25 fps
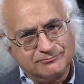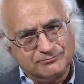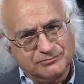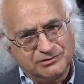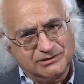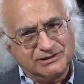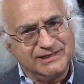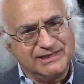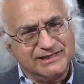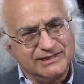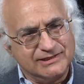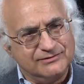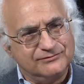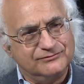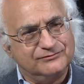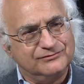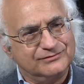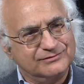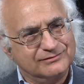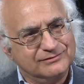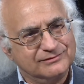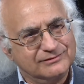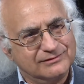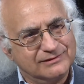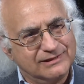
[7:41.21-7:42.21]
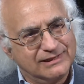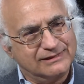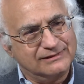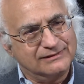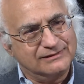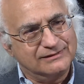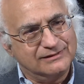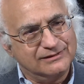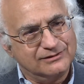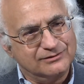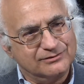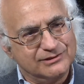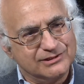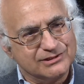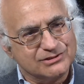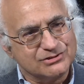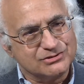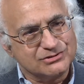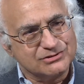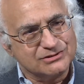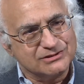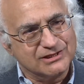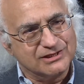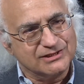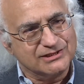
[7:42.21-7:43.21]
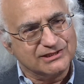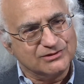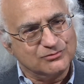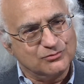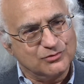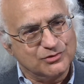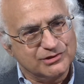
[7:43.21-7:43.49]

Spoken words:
believe that there is nothing